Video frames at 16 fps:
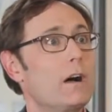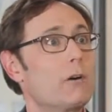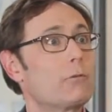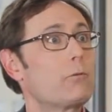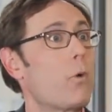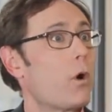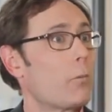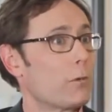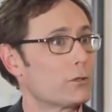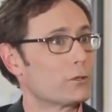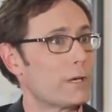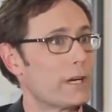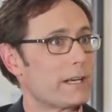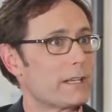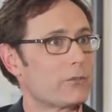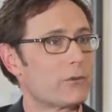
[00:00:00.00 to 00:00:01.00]
formal
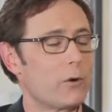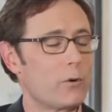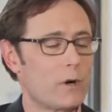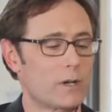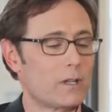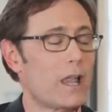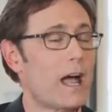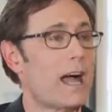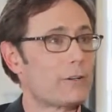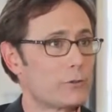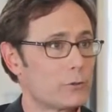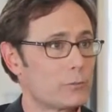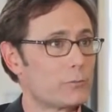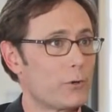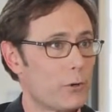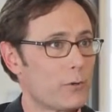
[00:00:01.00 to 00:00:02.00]
training. So a
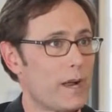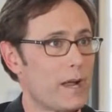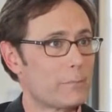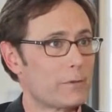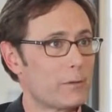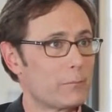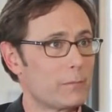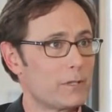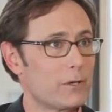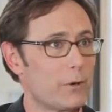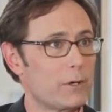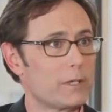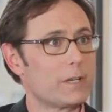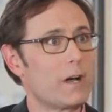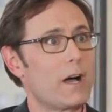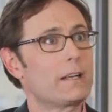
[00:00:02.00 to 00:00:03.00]
classroom program can be
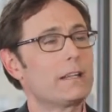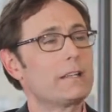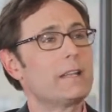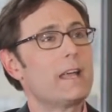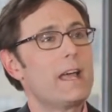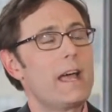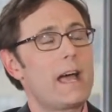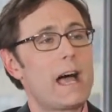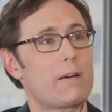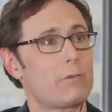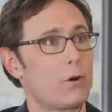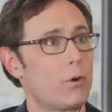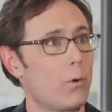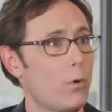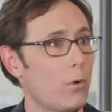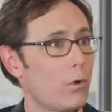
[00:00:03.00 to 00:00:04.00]
going on and have a
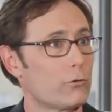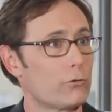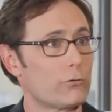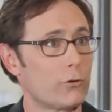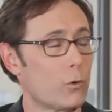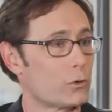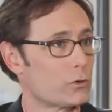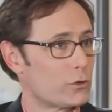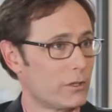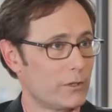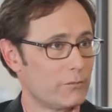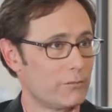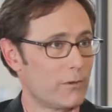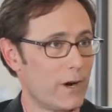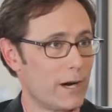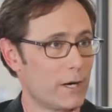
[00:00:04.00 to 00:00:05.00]
whole social
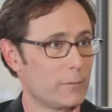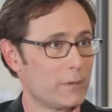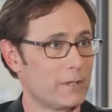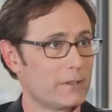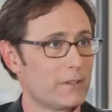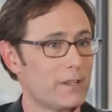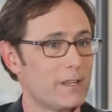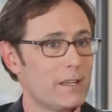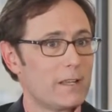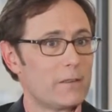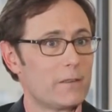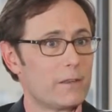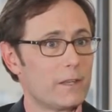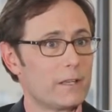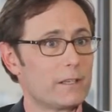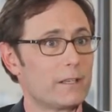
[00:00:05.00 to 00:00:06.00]
environment
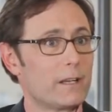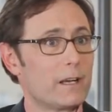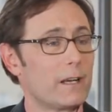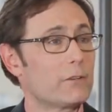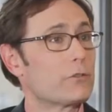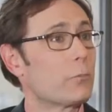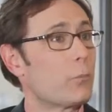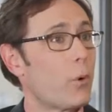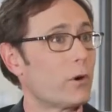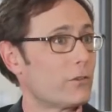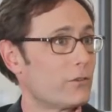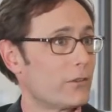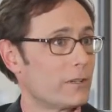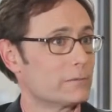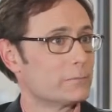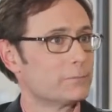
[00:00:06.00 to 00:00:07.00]
that supports
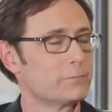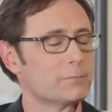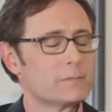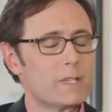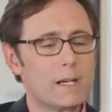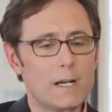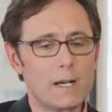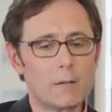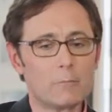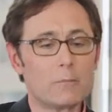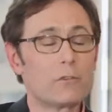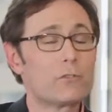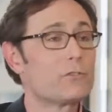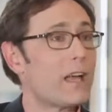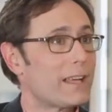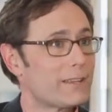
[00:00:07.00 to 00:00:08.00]
it.
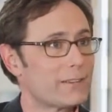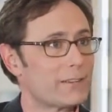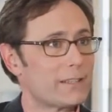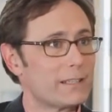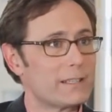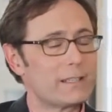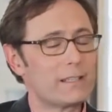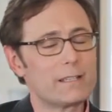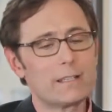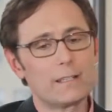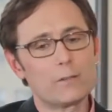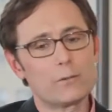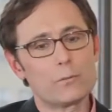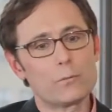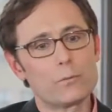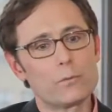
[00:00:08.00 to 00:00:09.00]
Secondly,
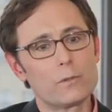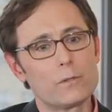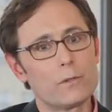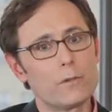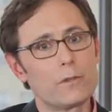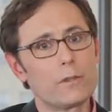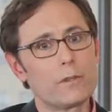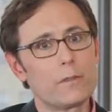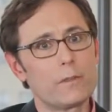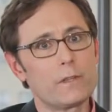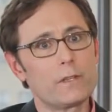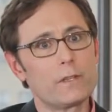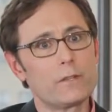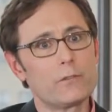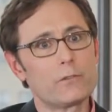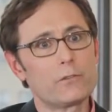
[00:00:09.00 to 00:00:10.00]

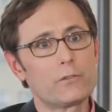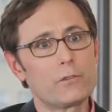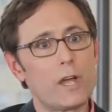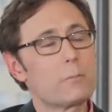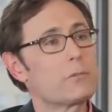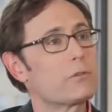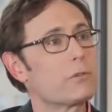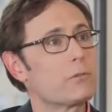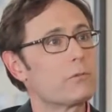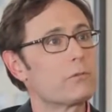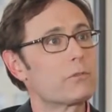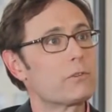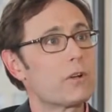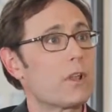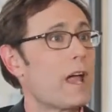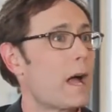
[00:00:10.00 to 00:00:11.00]
these types
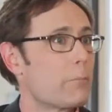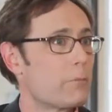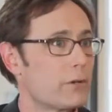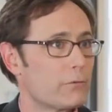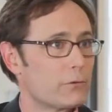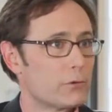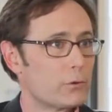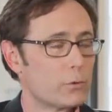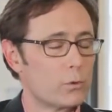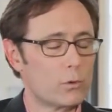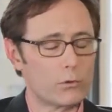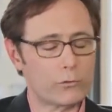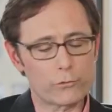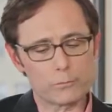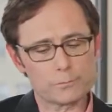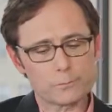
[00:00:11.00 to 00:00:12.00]
of collaborative
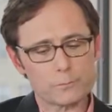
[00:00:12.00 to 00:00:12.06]
tools